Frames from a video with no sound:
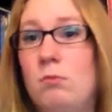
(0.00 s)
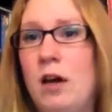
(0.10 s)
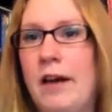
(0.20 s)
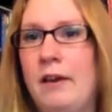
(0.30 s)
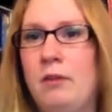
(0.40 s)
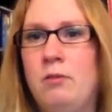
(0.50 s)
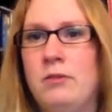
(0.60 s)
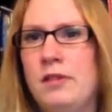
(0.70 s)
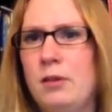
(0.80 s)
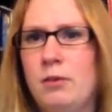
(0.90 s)
I know,
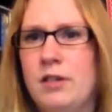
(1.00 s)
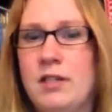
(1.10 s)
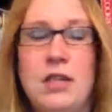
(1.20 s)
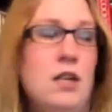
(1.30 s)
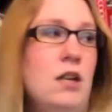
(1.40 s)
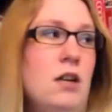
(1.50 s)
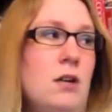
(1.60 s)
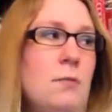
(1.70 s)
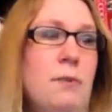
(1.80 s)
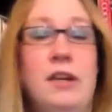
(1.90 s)
isn't that crazy?
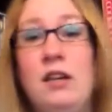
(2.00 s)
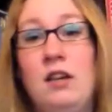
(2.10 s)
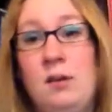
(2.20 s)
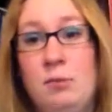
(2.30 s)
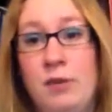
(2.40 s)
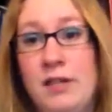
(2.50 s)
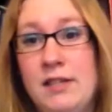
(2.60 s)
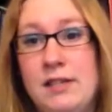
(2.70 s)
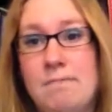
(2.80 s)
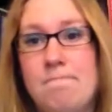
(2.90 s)
But in a couple
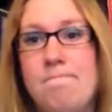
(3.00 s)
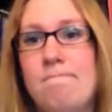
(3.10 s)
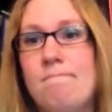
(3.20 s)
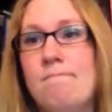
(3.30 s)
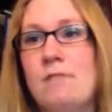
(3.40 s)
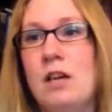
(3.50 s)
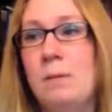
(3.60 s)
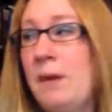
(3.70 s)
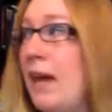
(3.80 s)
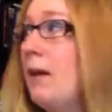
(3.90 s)
weeks, I
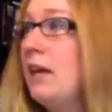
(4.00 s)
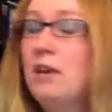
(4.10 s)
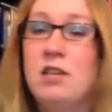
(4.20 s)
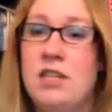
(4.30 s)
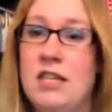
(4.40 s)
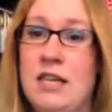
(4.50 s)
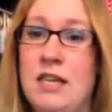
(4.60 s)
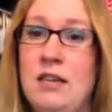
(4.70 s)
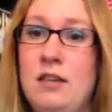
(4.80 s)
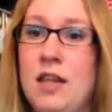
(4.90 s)
can't
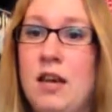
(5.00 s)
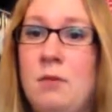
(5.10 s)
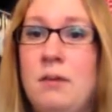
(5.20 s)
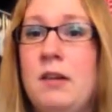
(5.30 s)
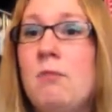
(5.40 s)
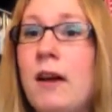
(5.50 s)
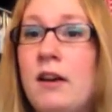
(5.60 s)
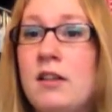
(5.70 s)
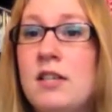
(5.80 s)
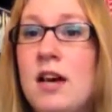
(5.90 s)
guarantee that I'll be right
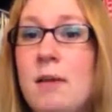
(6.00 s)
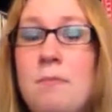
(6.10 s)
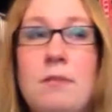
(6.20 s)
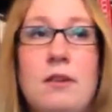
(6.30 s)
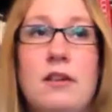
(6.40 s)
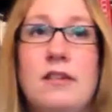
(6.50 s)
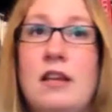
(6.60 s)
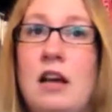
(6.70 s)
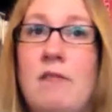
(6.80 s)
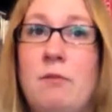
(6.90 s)
on time because
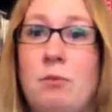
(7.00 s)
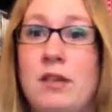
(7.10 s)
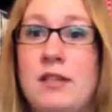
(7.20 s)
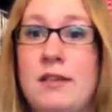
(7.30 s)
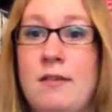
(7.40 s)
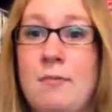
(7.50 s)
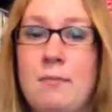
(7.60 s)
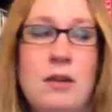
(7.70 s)
I'll have 3 kids at home